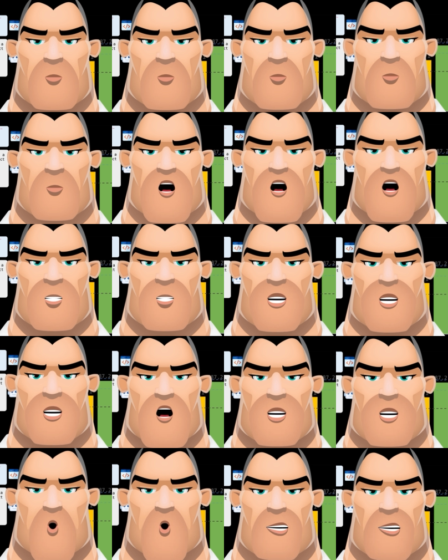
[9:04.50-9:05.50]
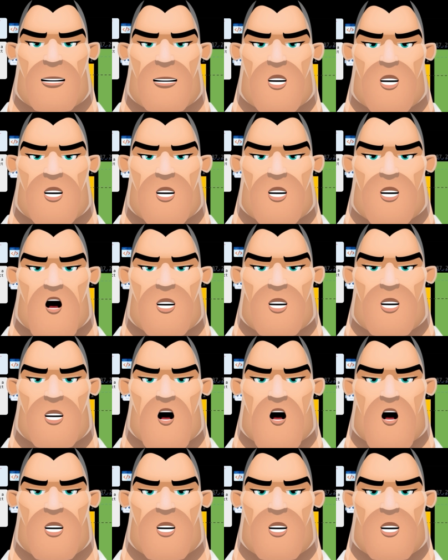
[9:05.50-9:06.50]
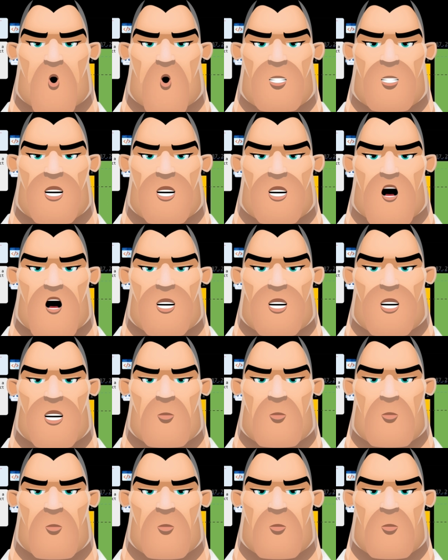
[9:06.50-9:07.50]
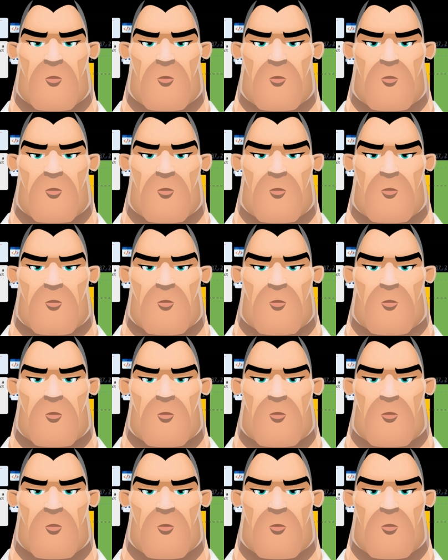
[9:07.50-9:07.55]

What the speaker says: It's like a security system set super sensitive.